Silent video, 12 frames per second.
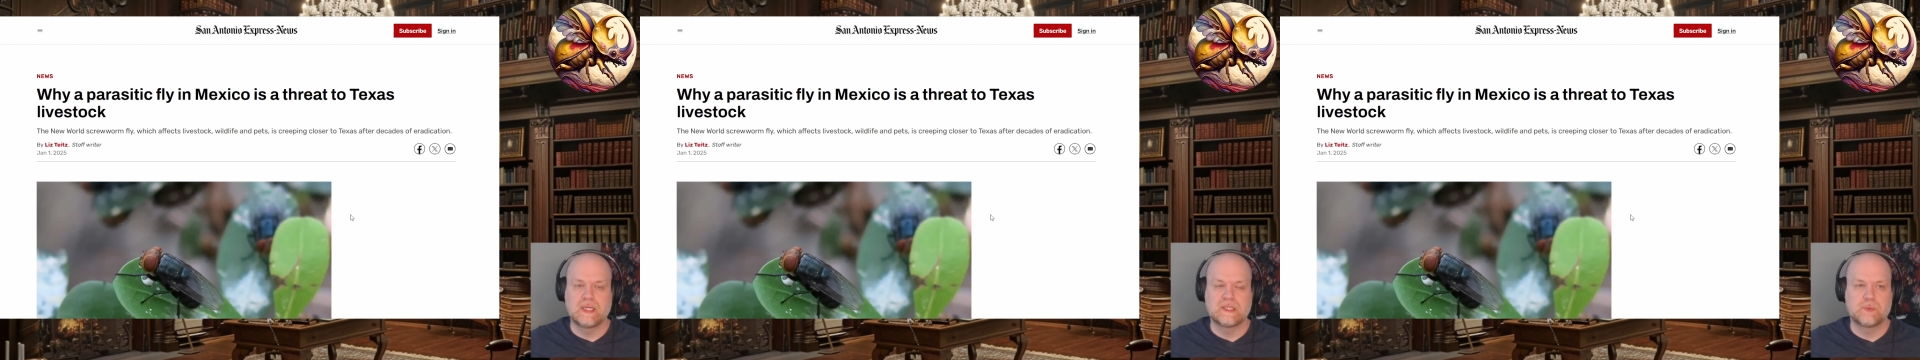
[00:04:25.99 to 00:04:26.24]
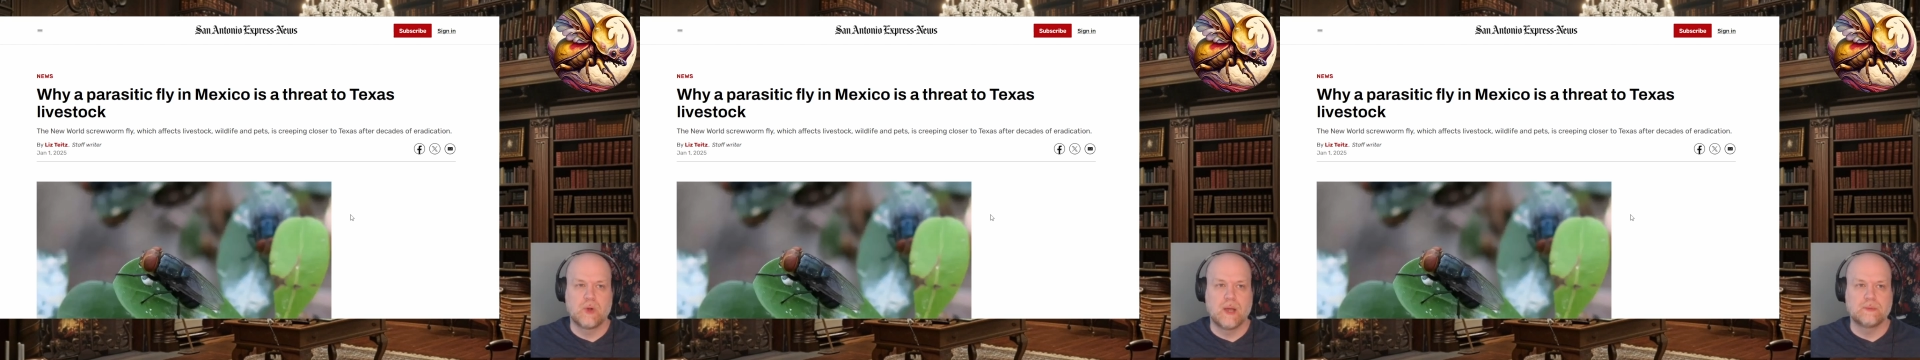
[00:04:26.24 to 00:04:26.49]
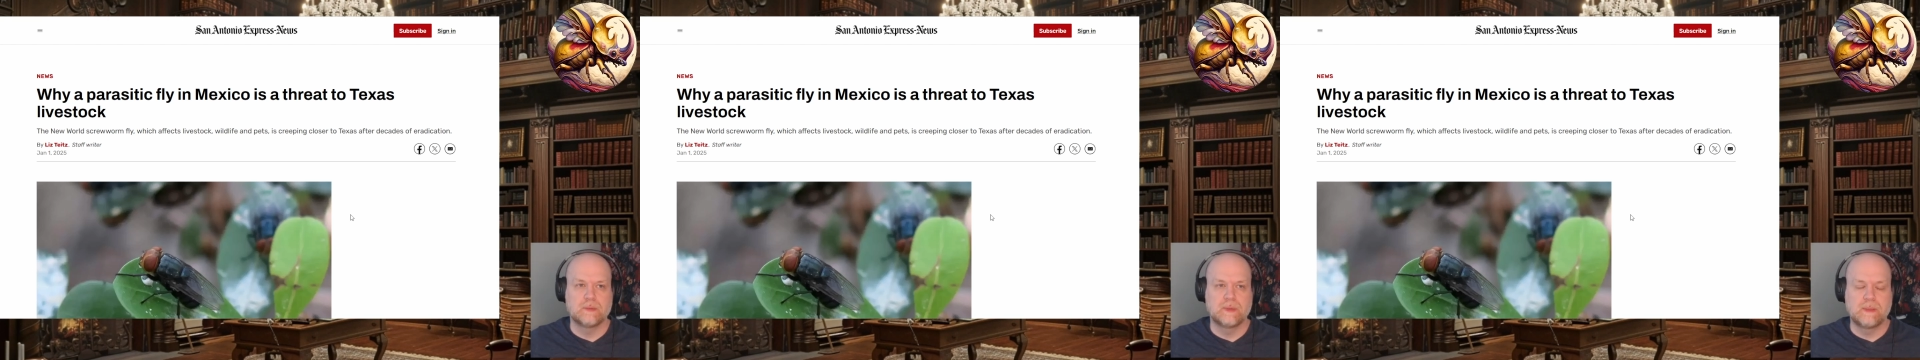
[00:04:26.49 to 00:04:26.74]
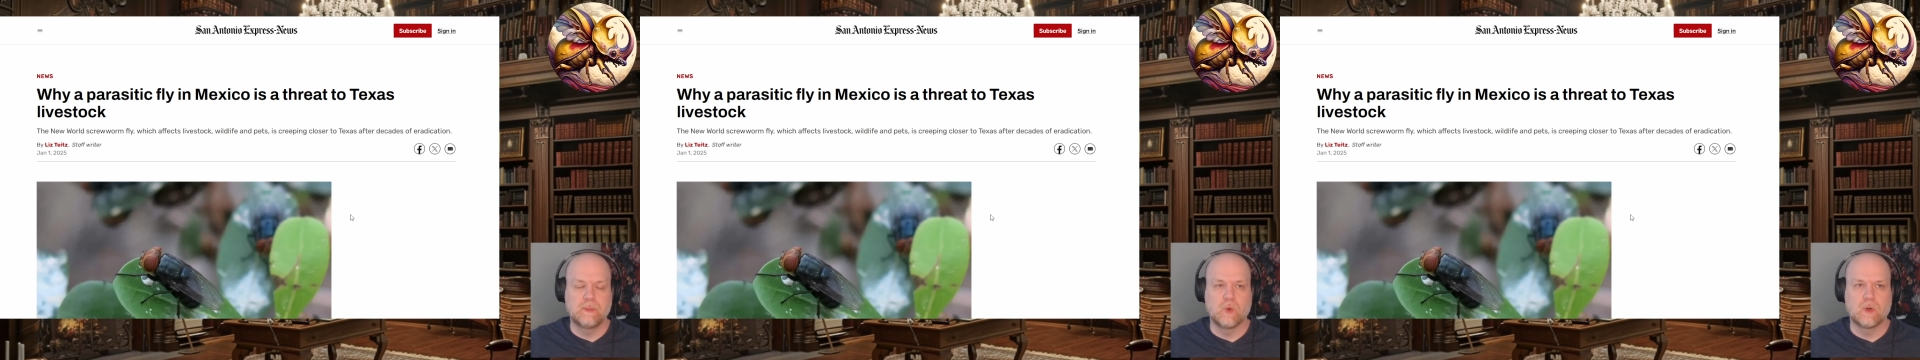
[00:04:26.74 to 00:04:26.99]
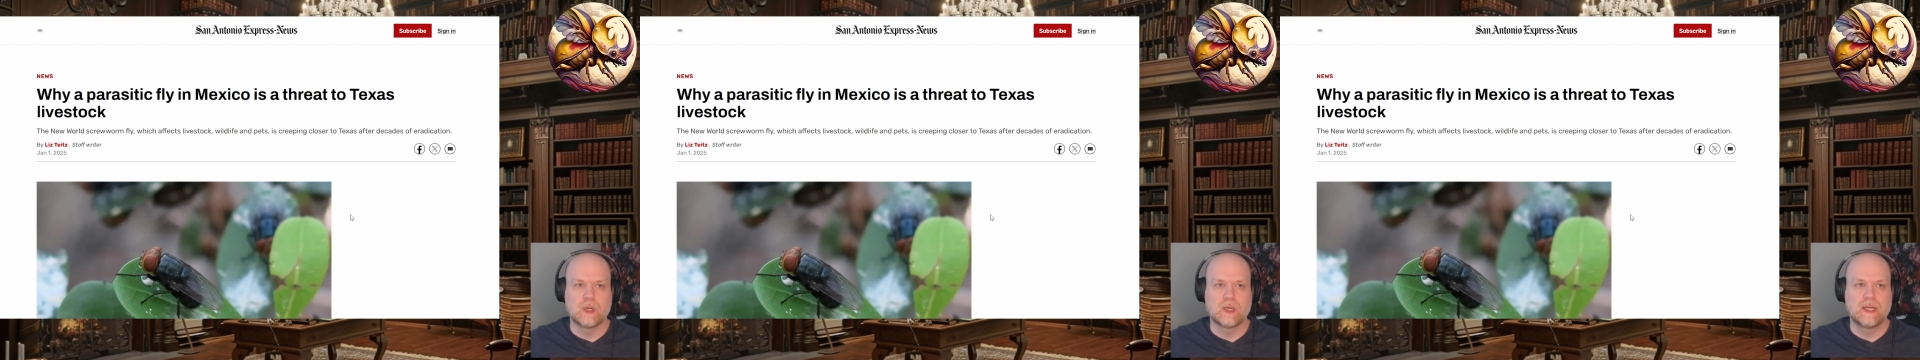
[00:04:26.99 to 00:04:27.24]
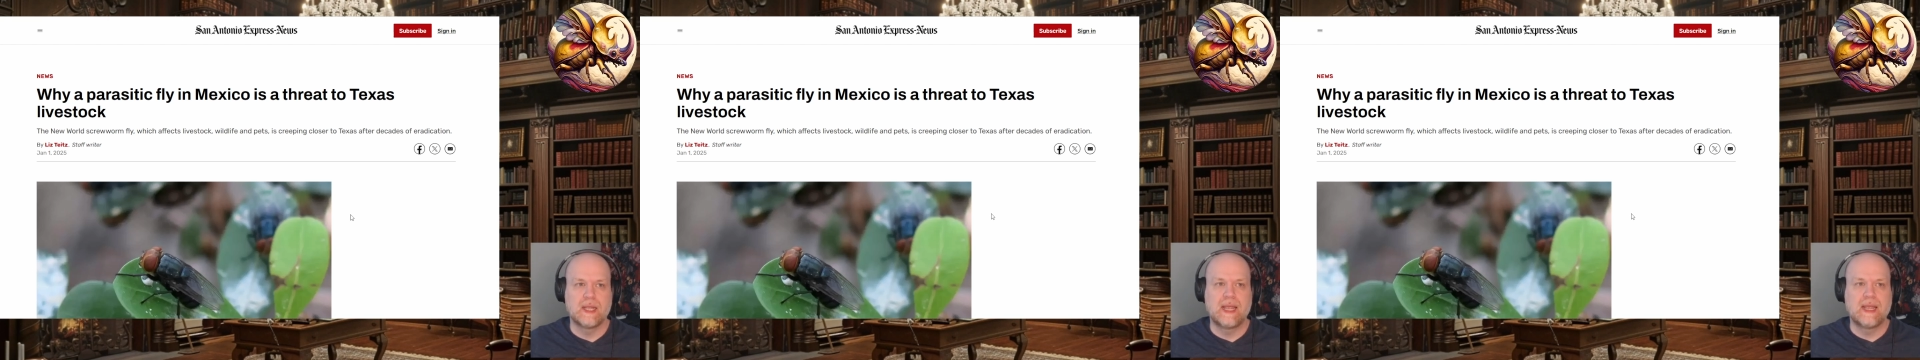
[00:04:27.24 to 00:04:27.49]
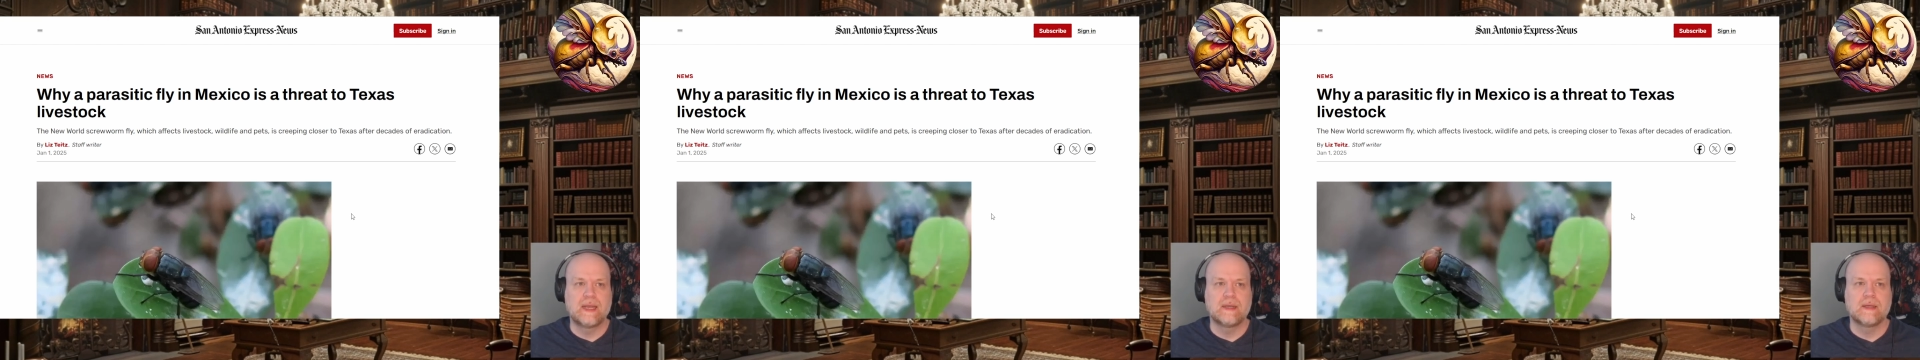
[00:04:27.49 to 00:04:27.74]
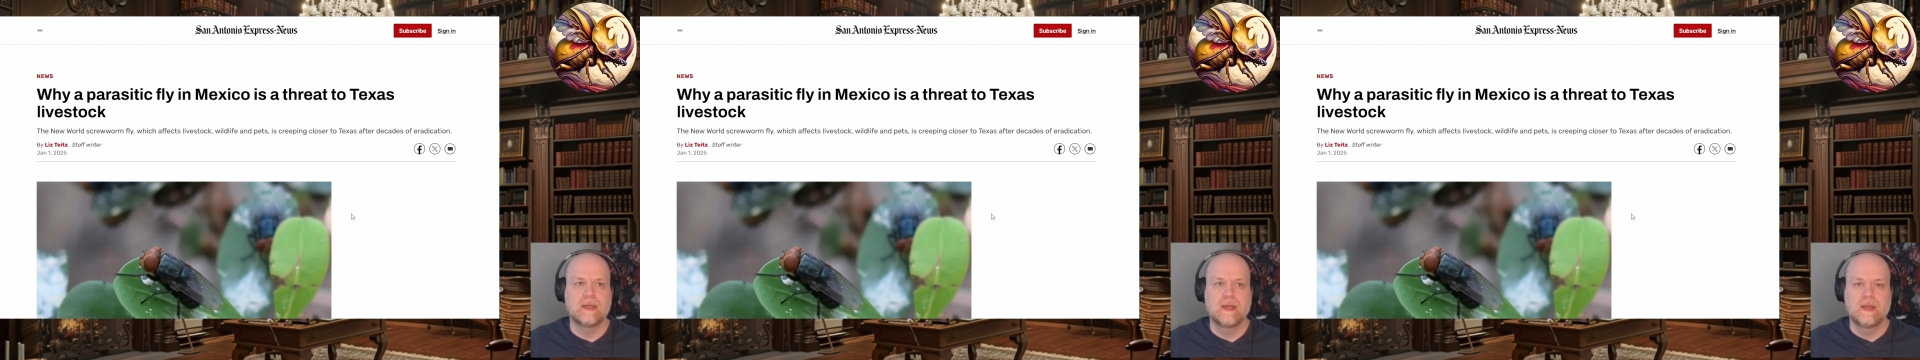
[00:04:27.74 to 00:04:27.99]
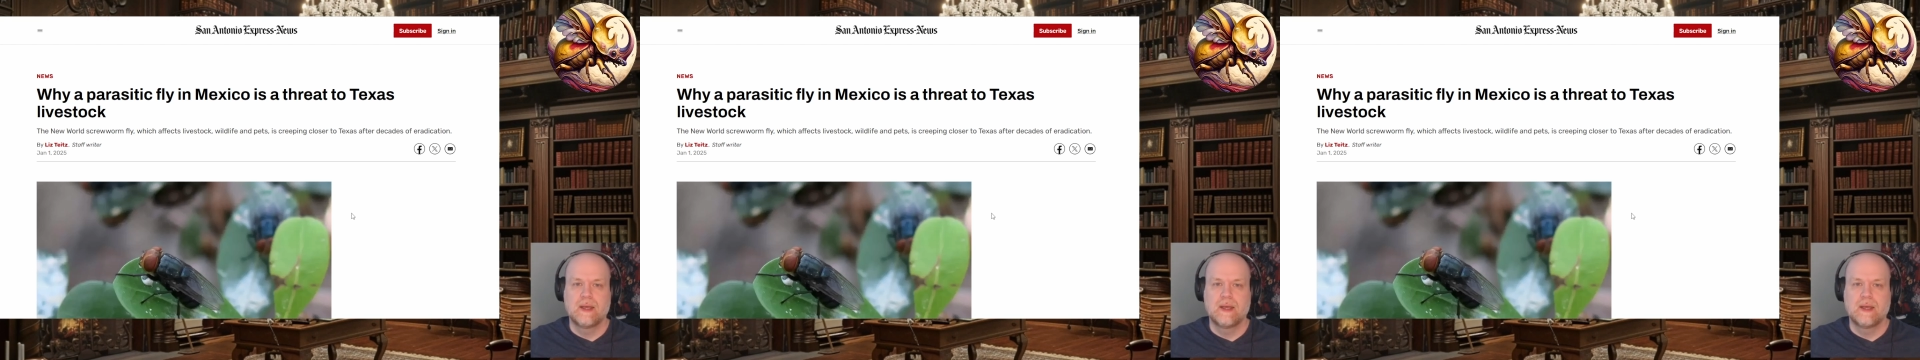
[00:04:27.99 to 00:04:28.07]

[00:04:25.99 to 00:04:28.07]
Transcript: is probably more in